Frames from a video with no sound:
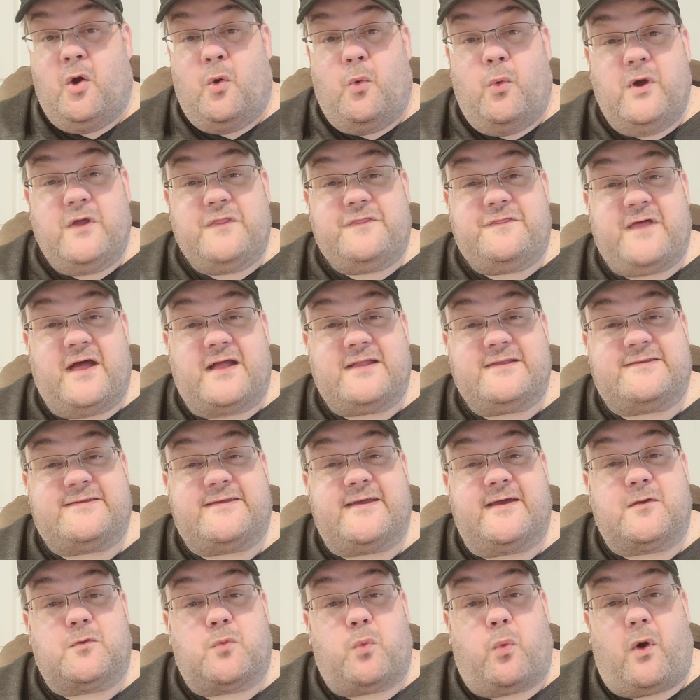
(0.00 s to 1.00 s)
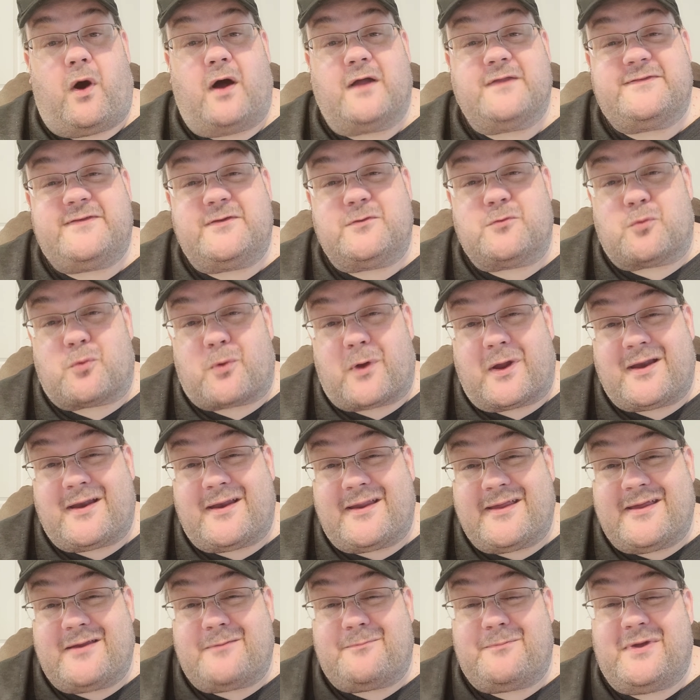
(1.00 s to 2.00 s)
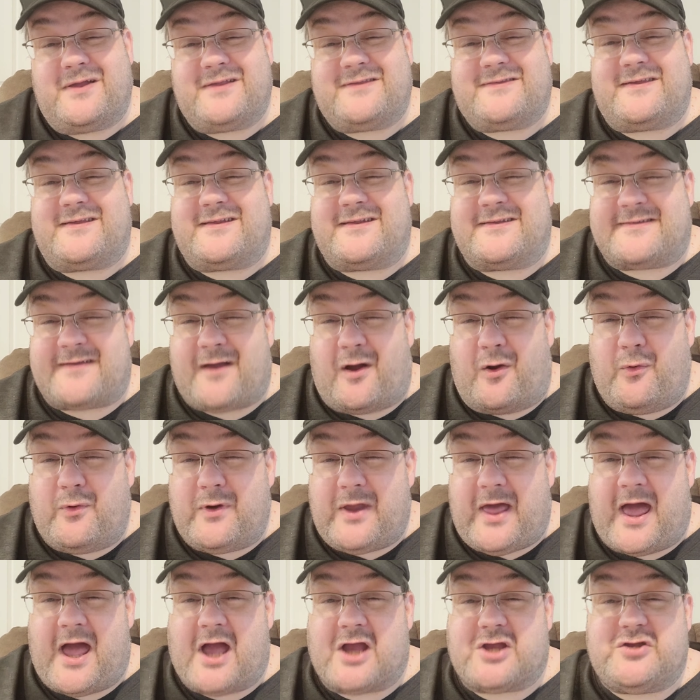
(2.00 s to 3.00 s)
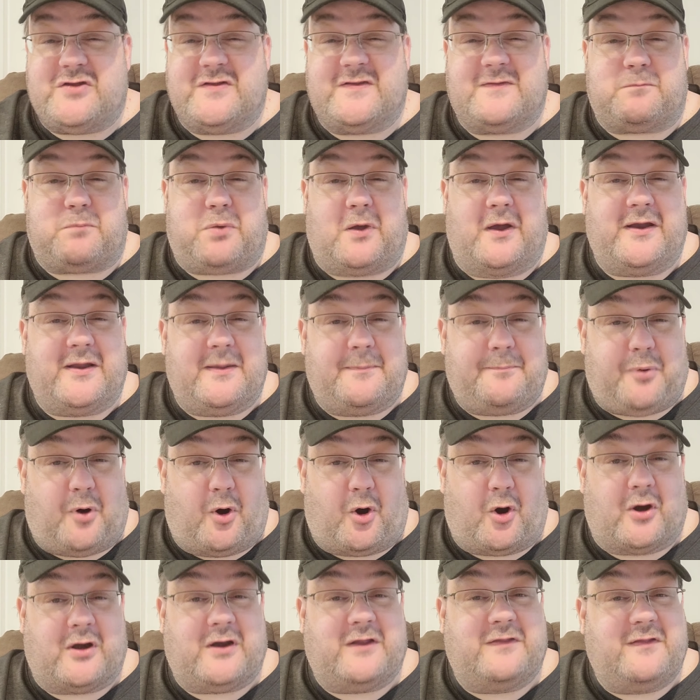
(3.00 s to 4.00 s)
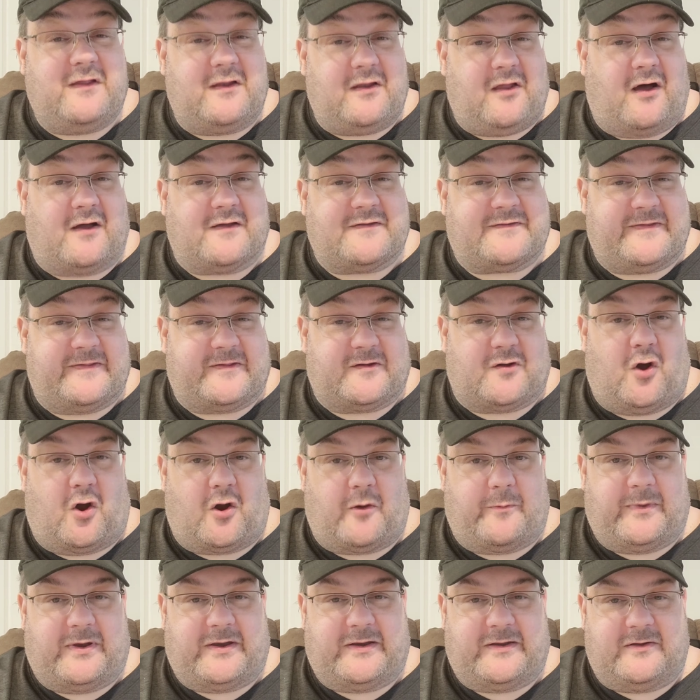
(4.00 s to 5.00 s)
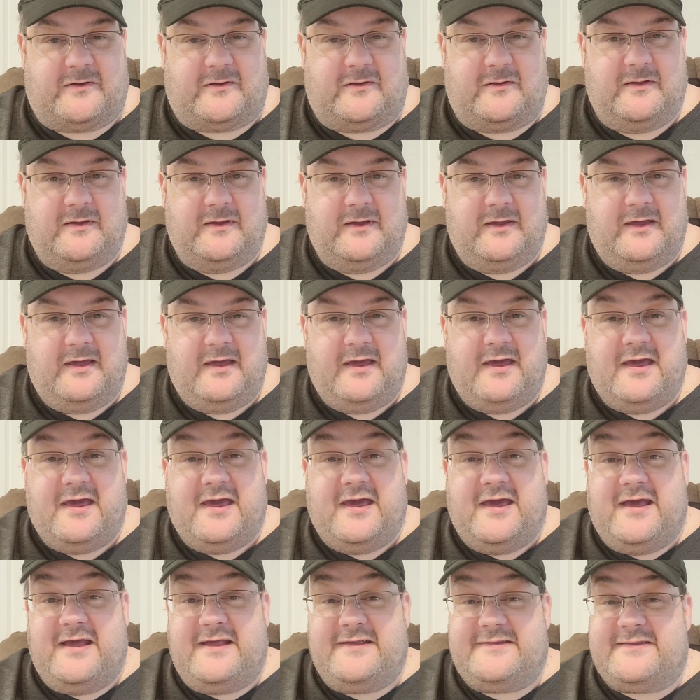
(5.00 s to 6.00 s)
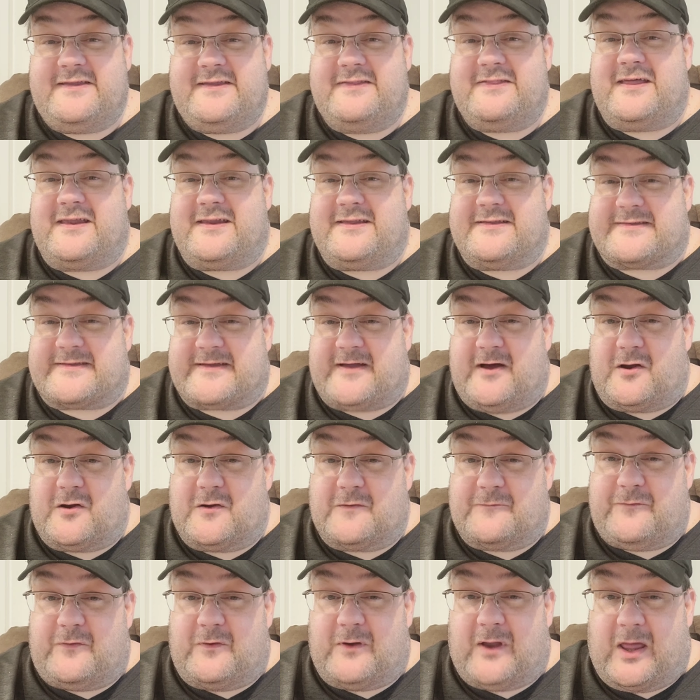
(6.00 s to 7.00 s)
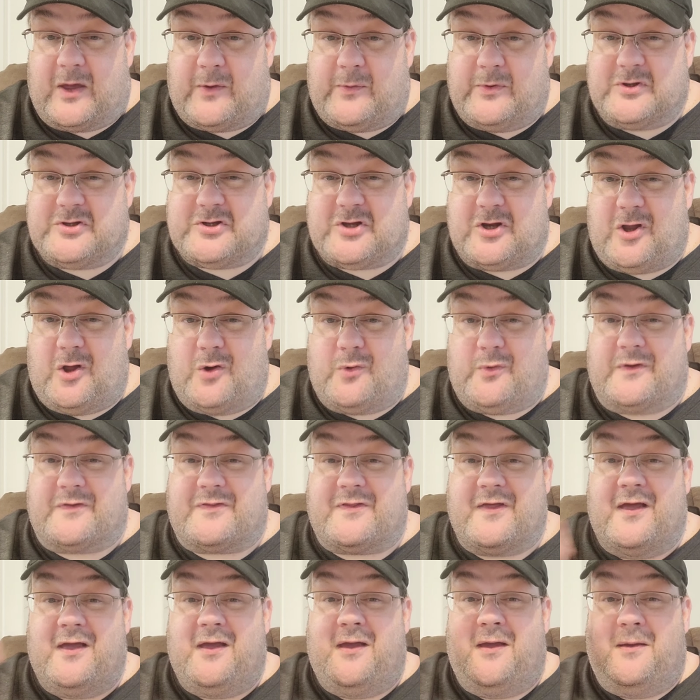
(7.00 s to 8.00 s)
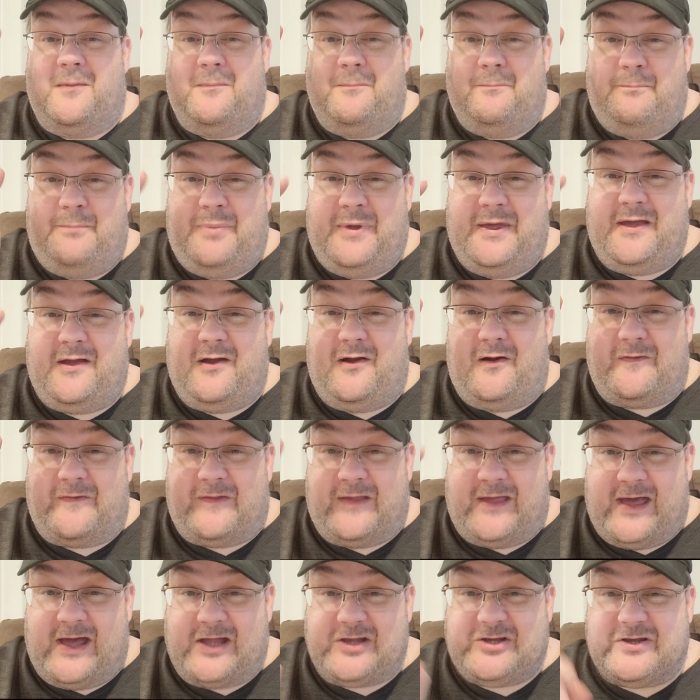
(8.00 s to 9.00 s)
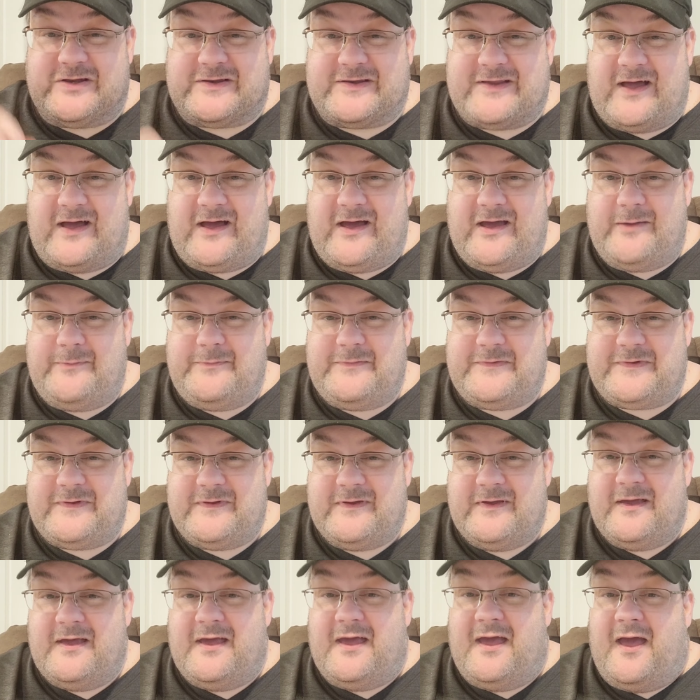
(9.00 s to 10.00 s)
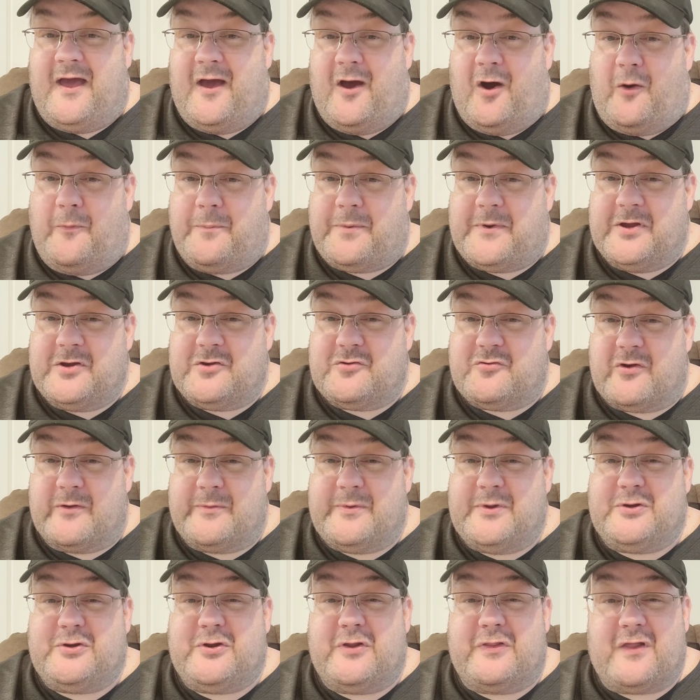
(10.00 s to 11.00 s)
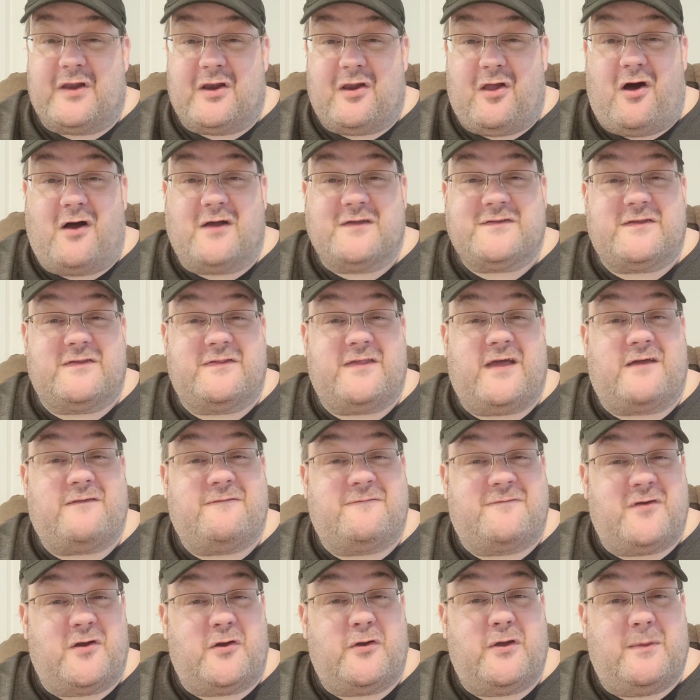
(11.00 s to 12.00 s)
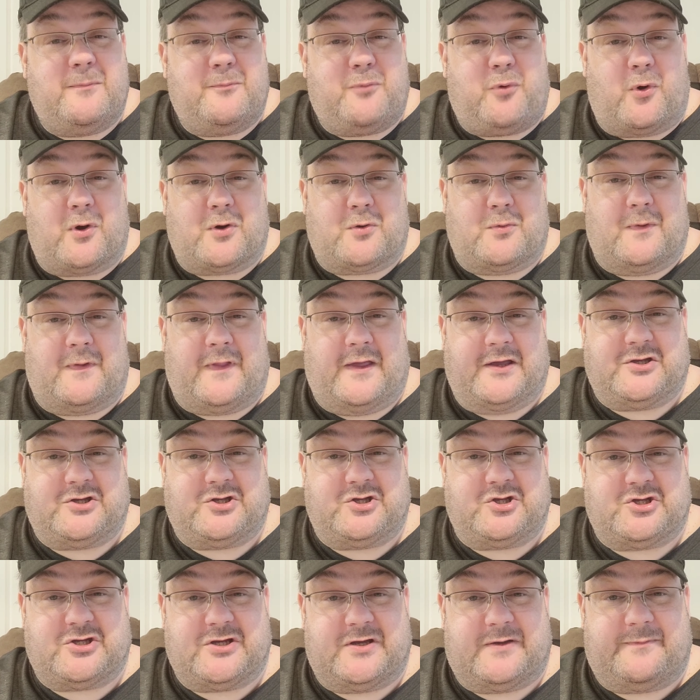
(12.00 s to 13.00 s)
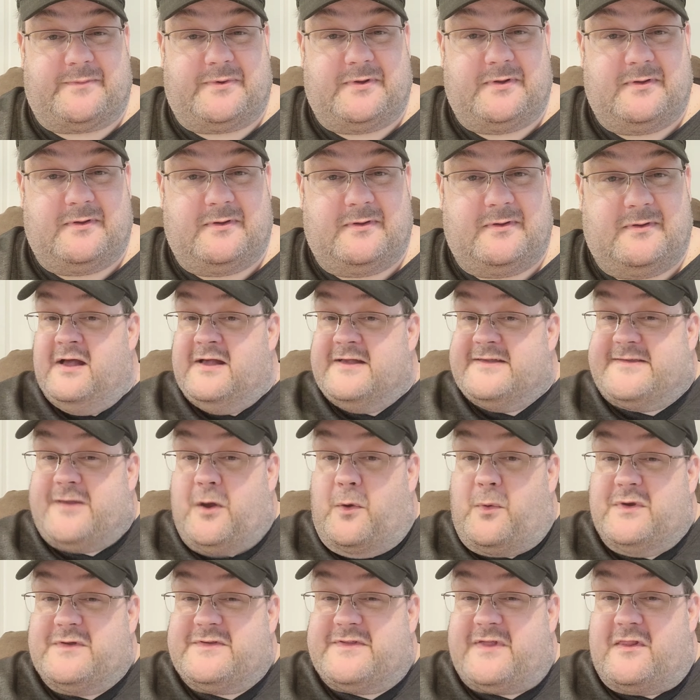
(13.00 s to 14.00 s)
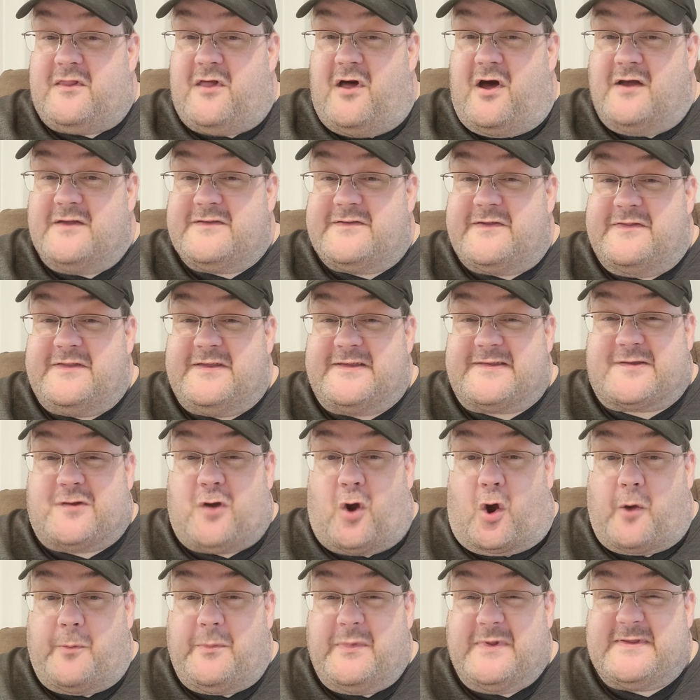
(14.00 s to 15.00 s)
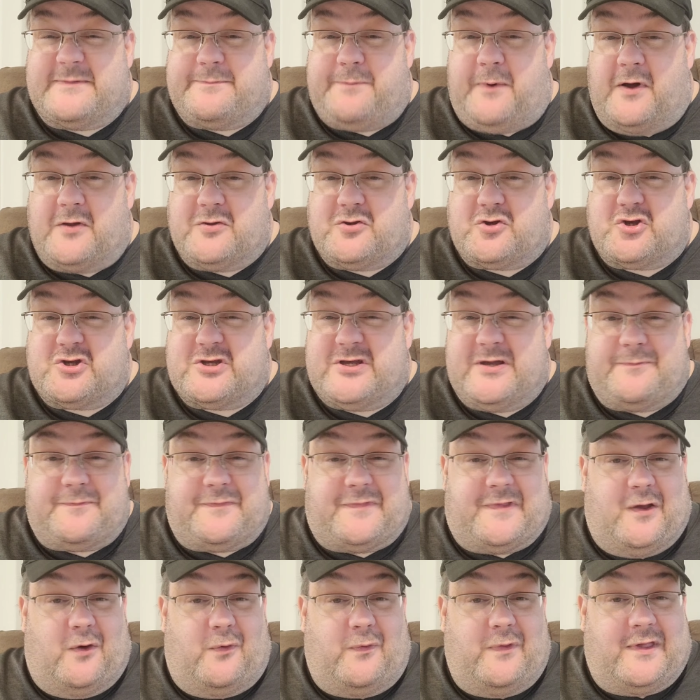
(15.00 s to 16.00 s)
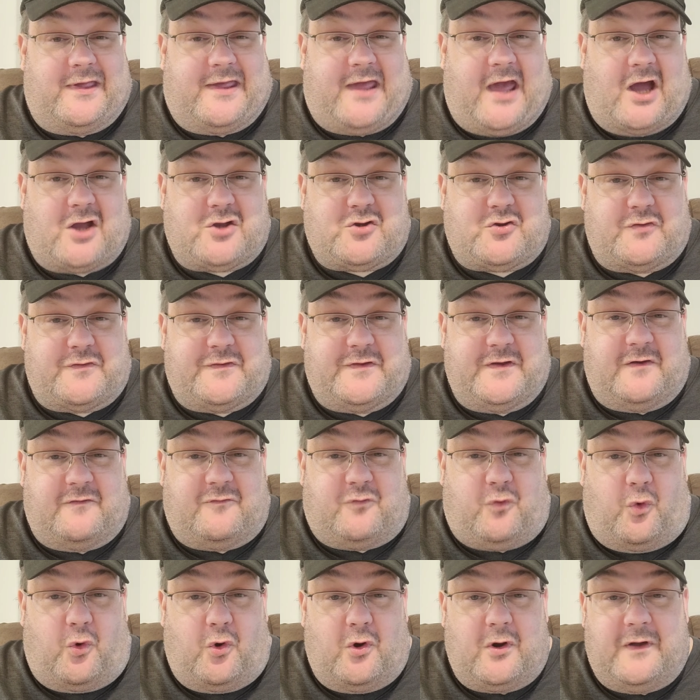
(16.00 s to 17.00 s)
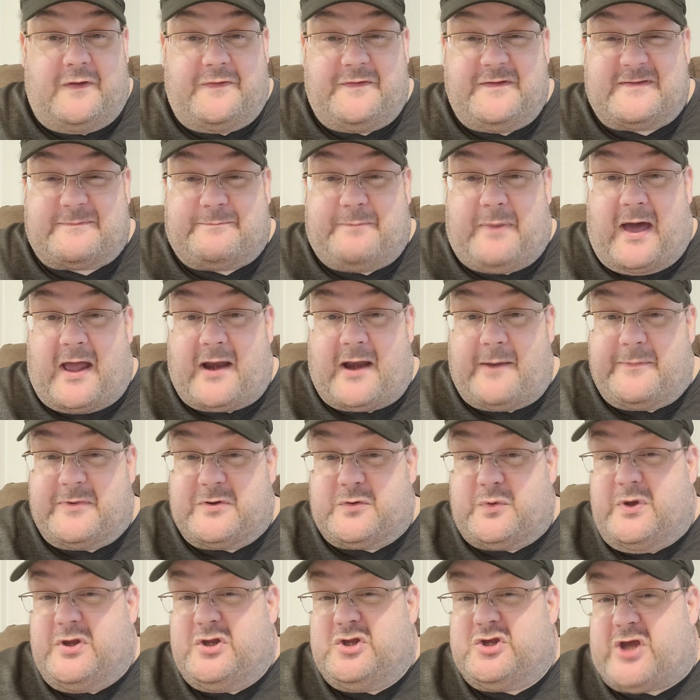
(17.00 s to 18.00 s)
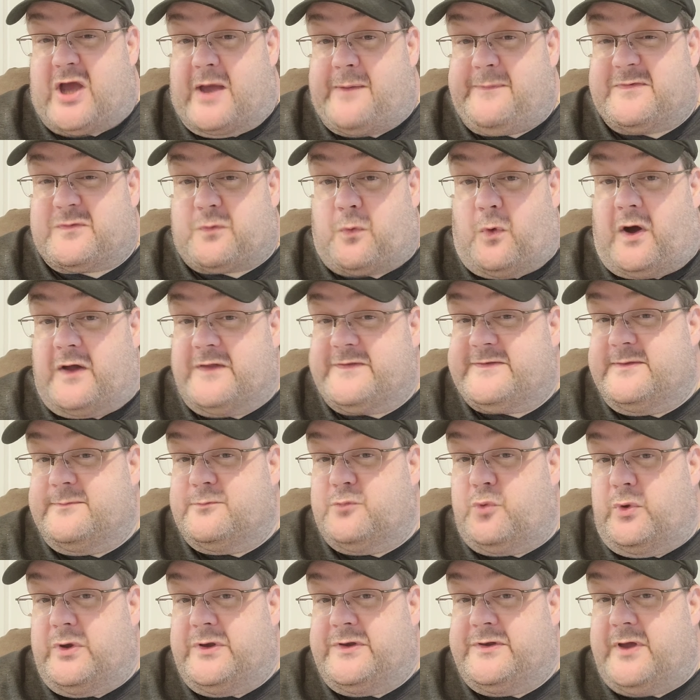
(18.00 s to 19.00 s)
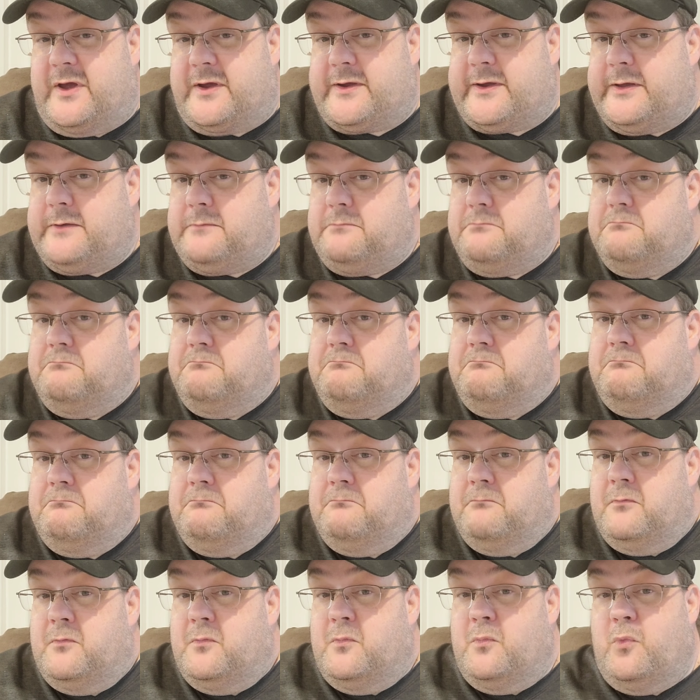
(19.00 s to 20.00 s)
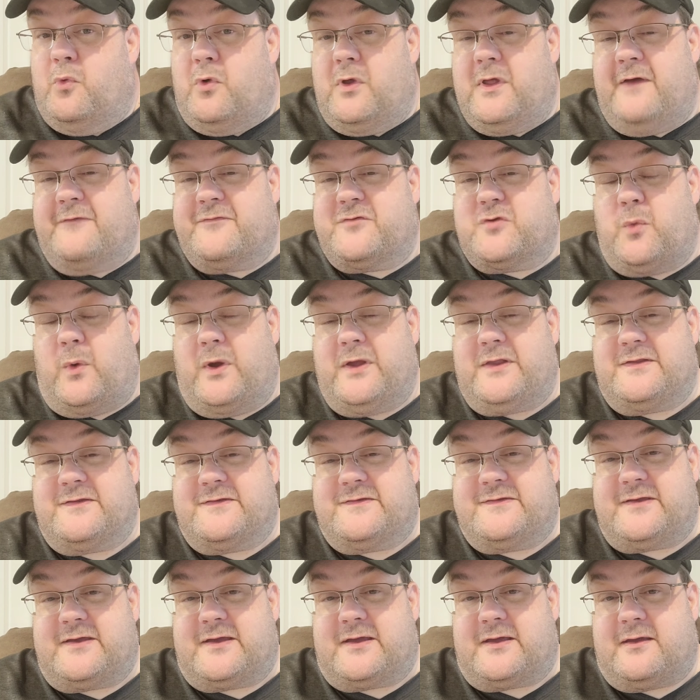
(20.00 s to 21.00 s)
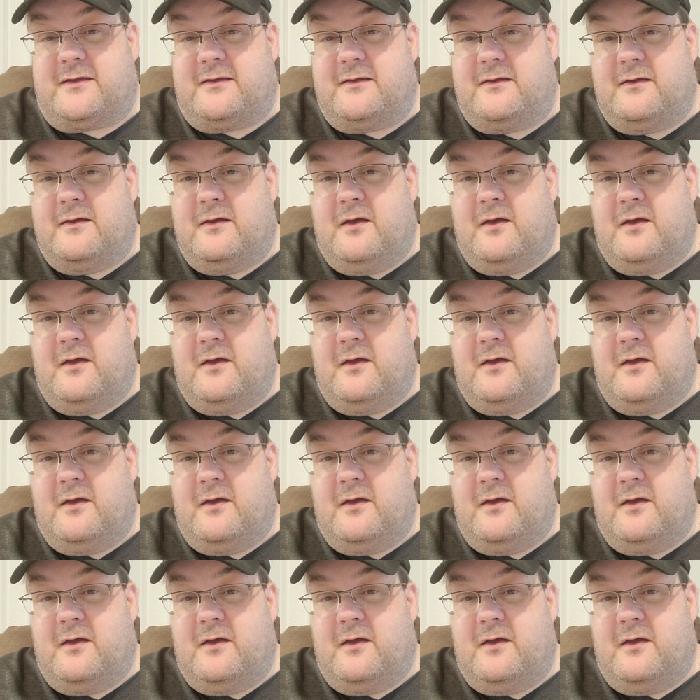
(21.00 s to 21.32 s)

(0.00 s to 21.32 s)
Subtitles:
With that said, Watson readily admits that his own actions played a part in the loss of the Garmin deal. He said that his colorful language, along with being on the edge at times, helped contribute to the loss of that very important relationship. So is the loss of this Garmin sponsorship the only casualty of war in this battle between James Watson and Boyd Duckett? We'll have to wait and see.